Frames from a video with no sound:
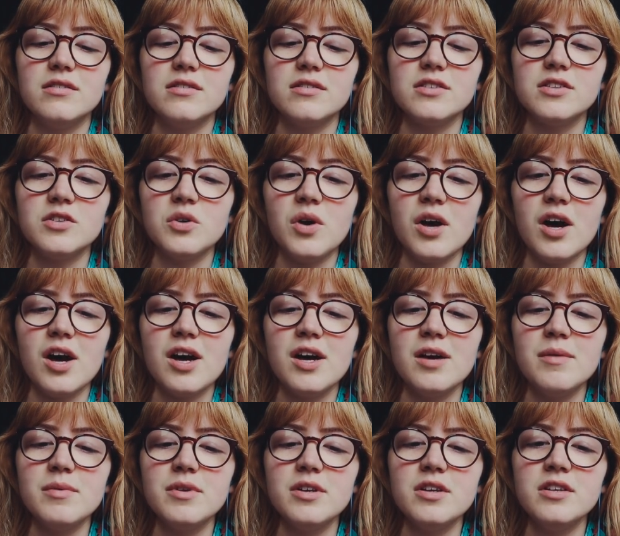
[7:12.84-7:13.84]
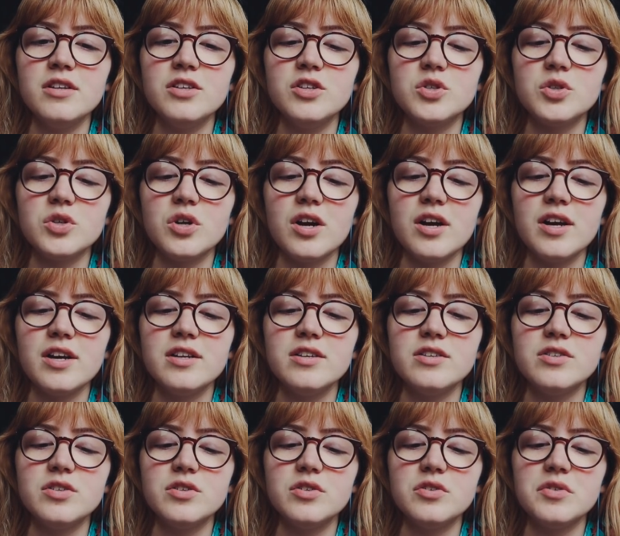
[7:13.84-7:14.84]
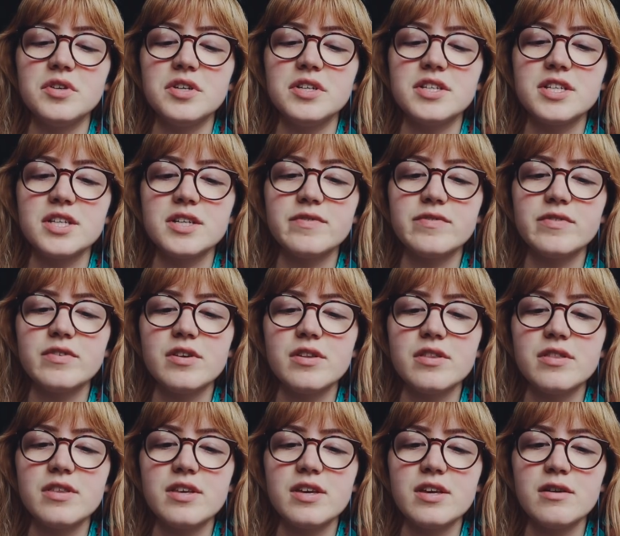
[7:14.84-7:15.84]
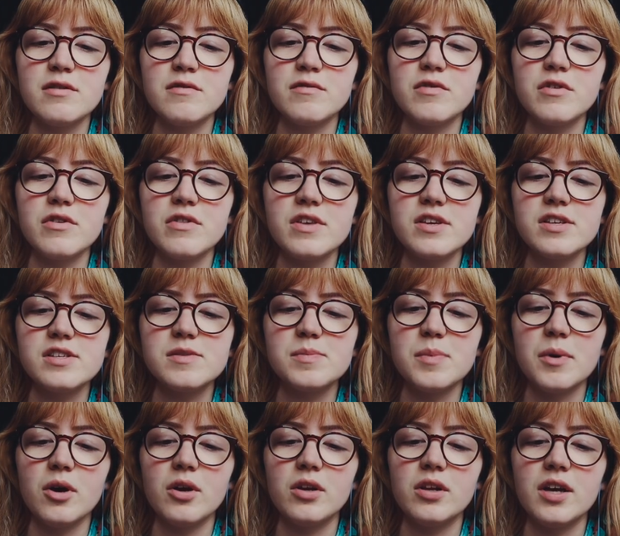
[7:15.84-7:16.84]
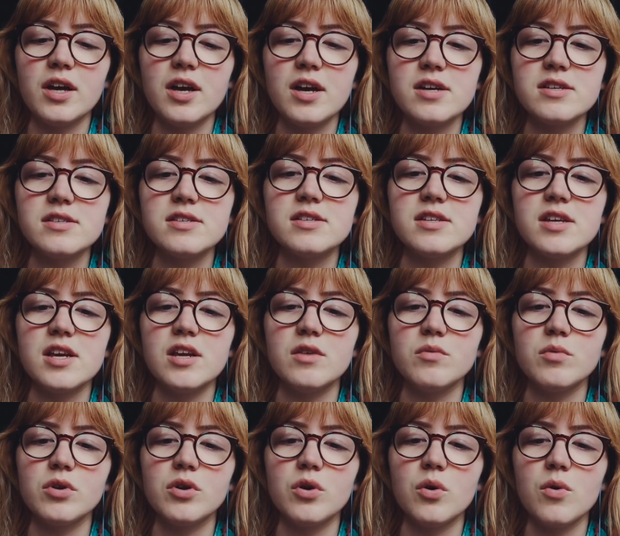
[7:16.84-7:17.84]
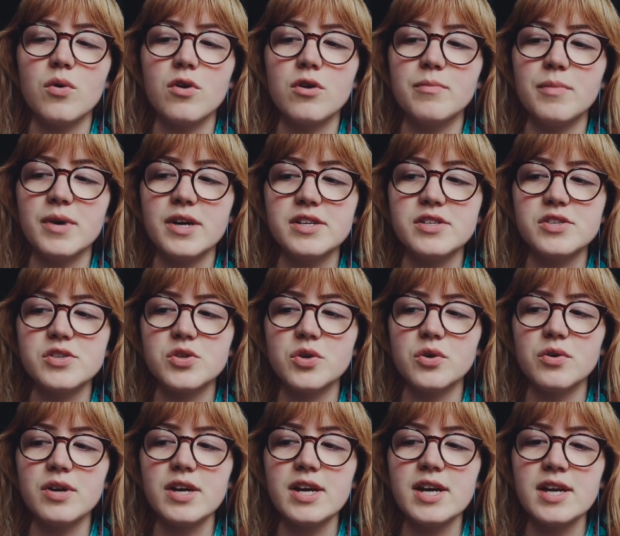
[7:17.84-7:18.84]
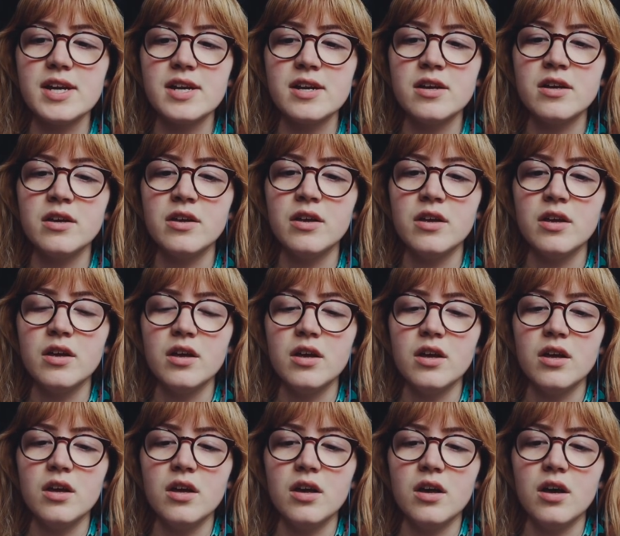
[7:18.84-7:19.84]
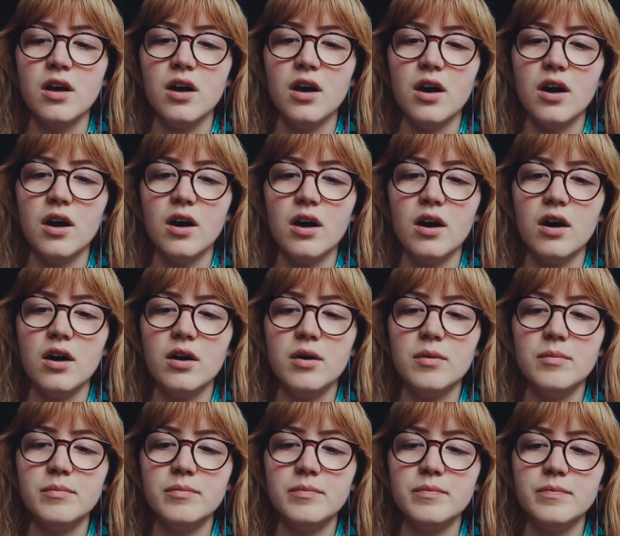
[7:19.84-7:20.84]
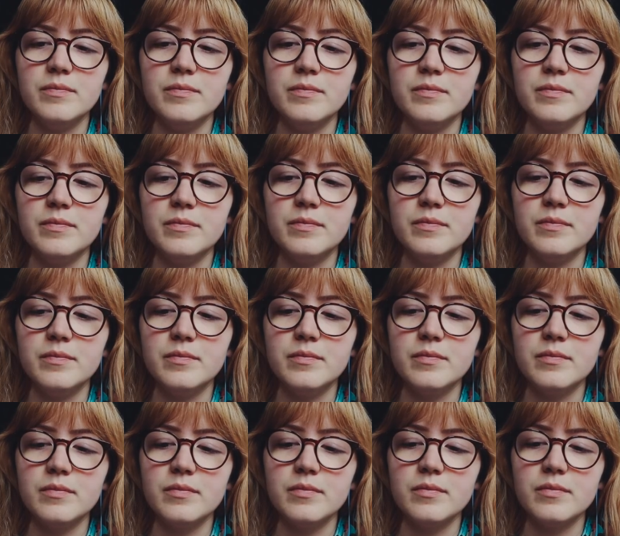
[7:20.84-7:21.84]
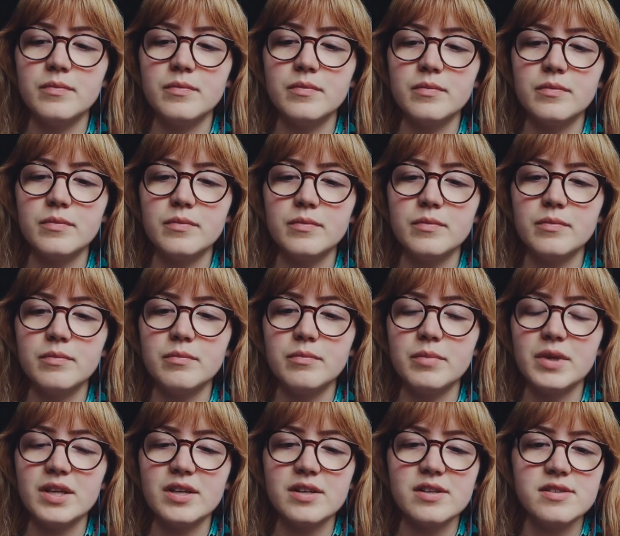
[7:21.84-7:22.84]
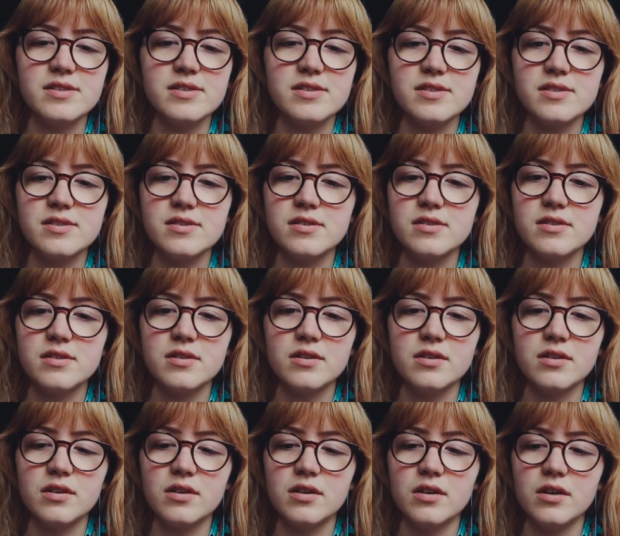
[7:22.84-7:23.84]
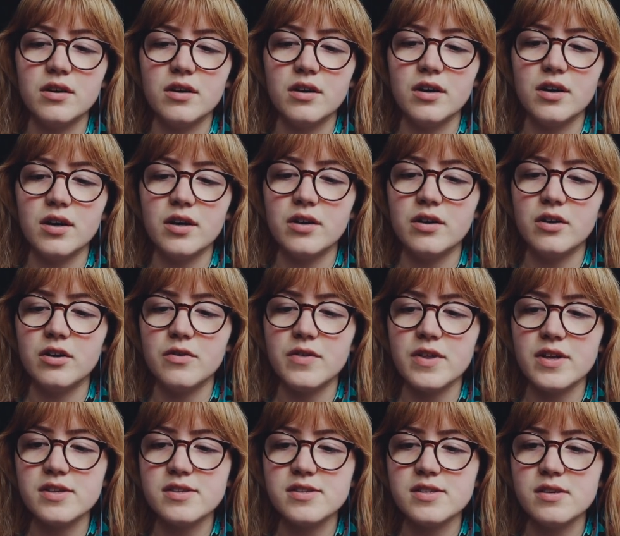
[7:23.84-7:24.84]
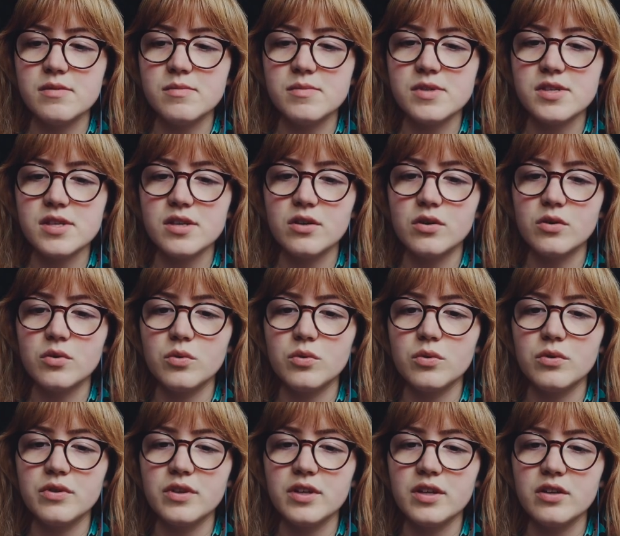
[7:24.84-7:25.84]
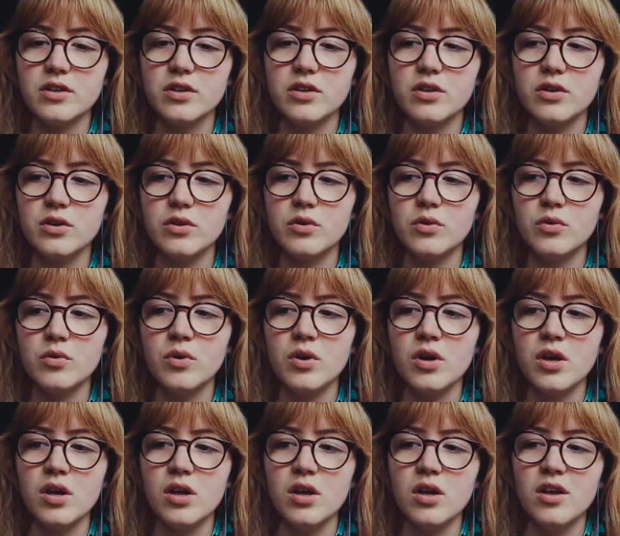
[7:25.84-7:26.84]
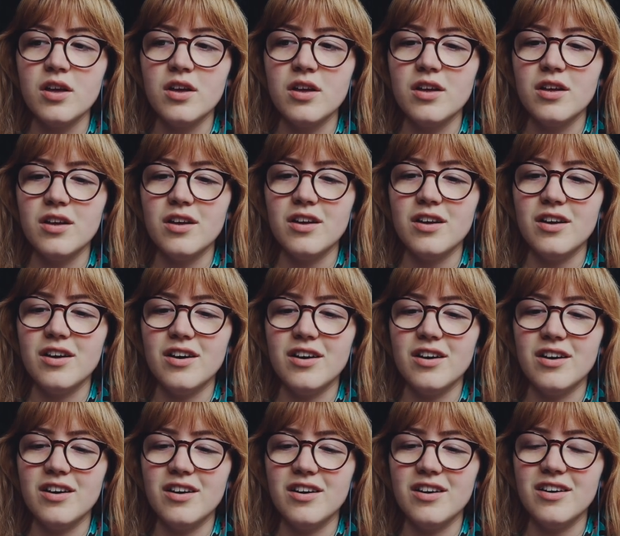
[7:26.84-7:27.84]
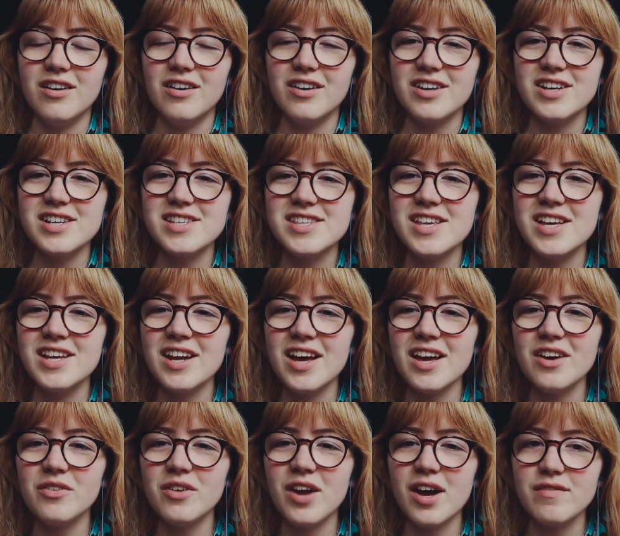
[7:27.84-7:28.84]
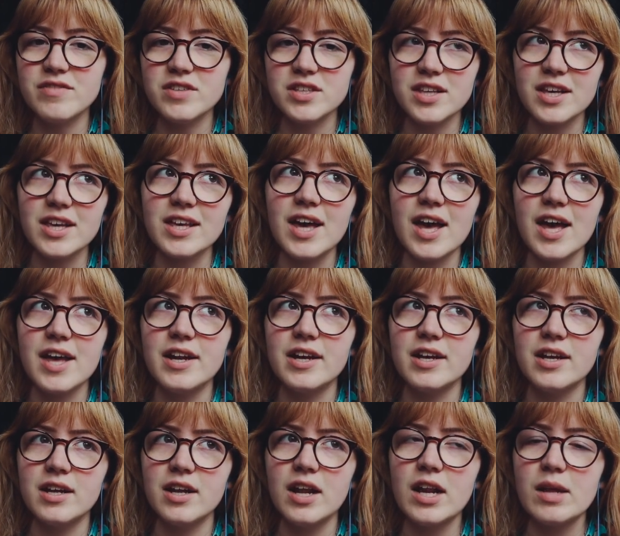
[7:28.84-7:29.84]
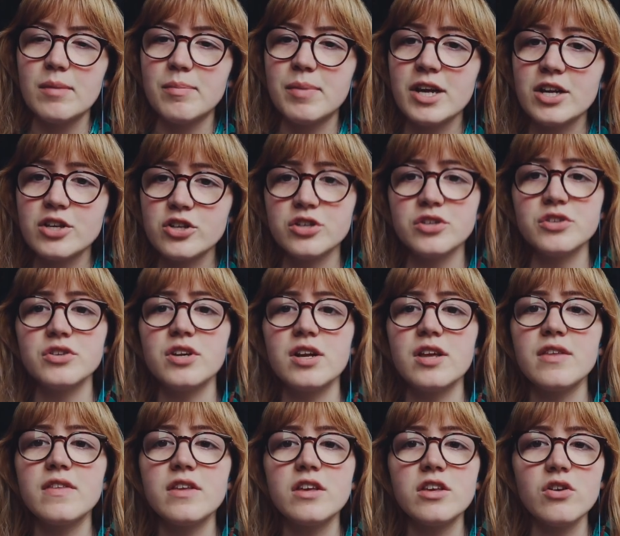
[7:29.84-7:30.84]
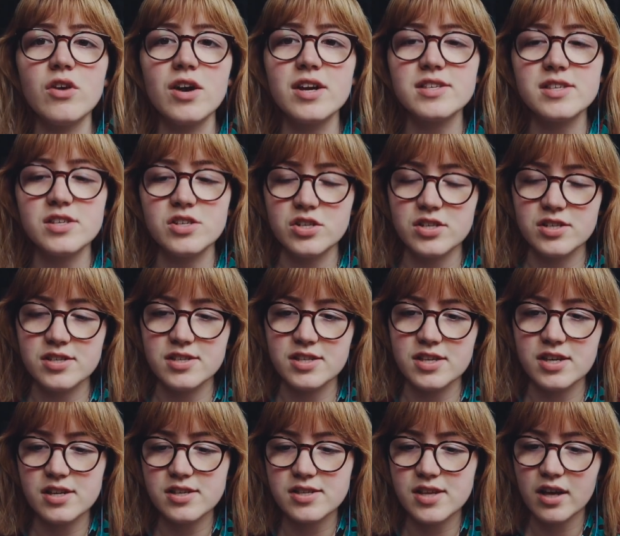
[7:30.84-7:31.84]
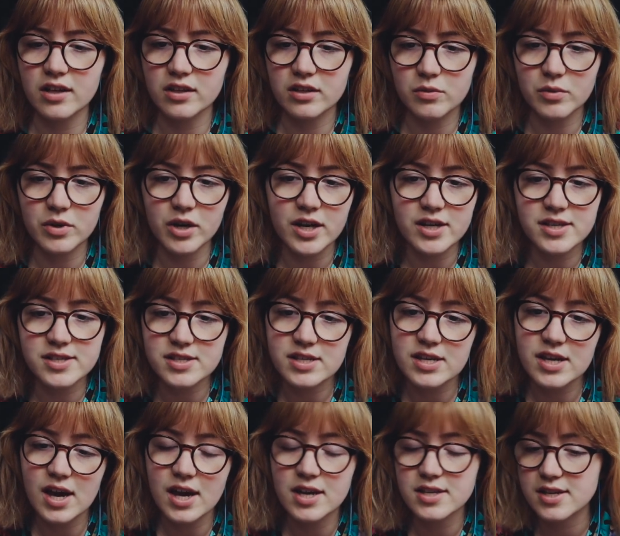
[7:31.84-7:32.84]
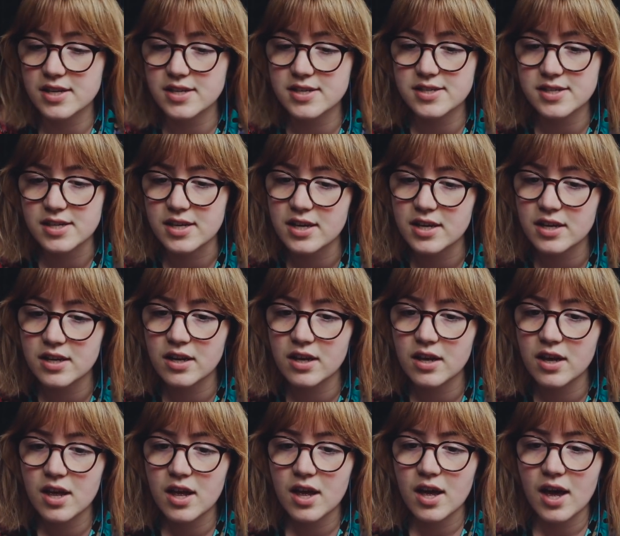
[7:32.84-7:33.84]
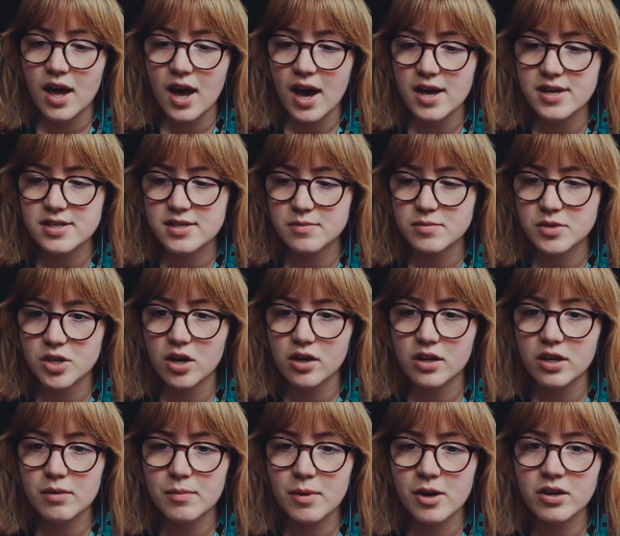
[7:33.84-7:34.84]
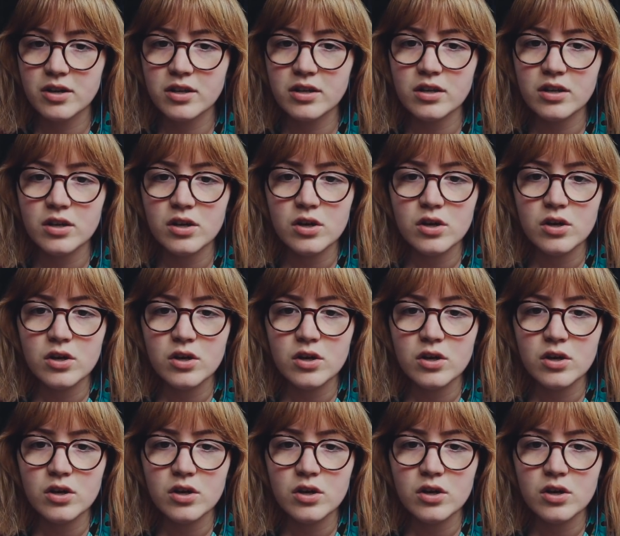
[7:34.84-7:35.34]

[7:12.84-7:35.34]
So I'm going to try and do a different thing for this podcast and record my screen. Um because I don't know, that seems like a cool thing to do. Uh, cuz then I don't have to like edit in any pictures or anything. You guys can just see exactly what I see as I see it as I'm talking about it.